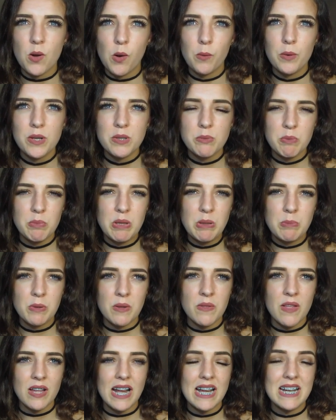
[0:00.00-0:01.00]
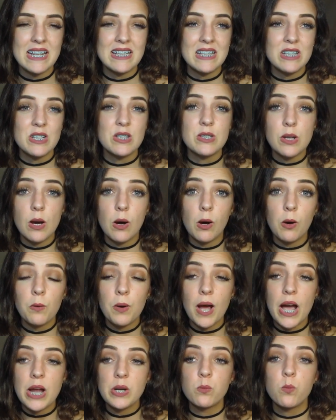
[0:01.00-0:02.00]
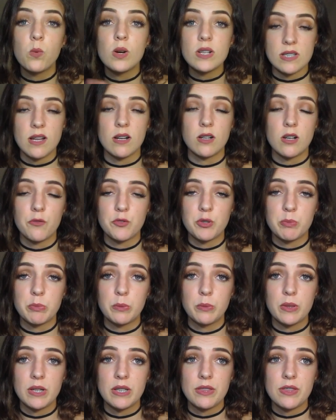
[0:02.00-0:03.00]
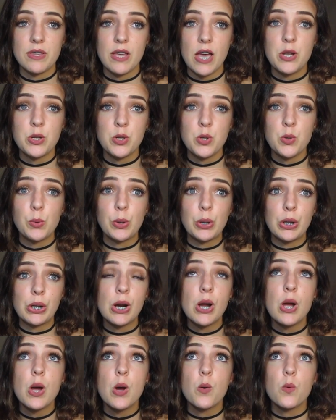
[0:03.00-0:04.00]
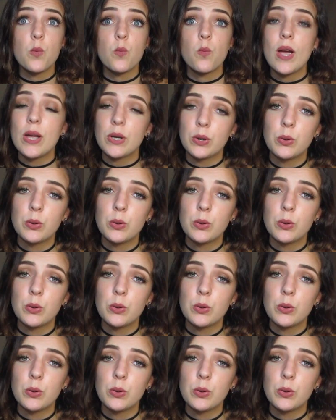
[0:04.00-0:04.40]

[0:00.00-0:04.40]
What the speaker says: always with people that I didn't know and was not comfortable with and who were way